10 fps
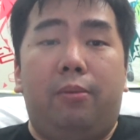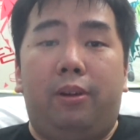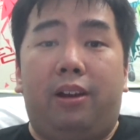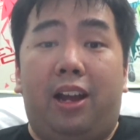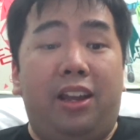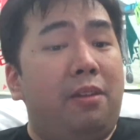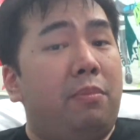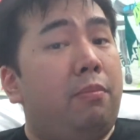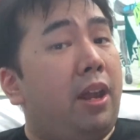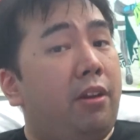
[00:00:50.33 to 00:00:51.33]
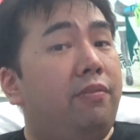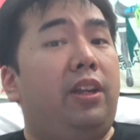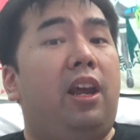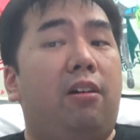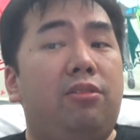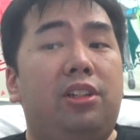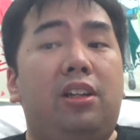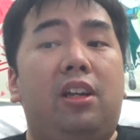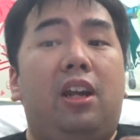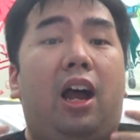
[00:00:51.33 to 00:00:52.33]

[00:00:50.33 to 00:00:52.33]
well, I am a man of the culture.